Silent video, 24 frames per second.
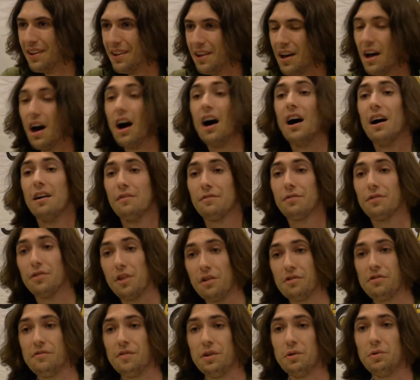For
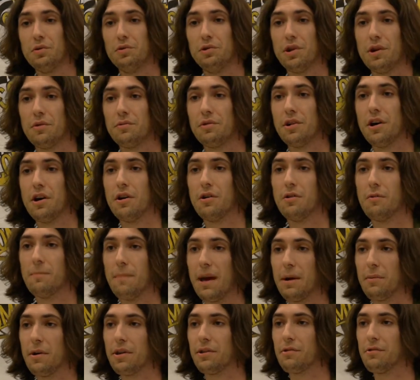those of you who don't know,
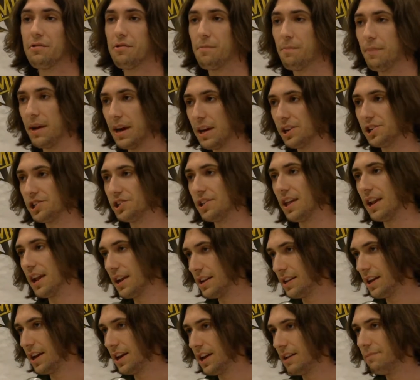Mayweather is a pitch that I
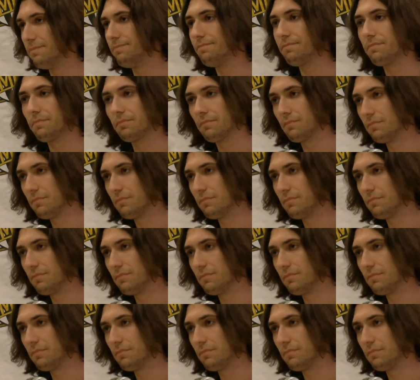did.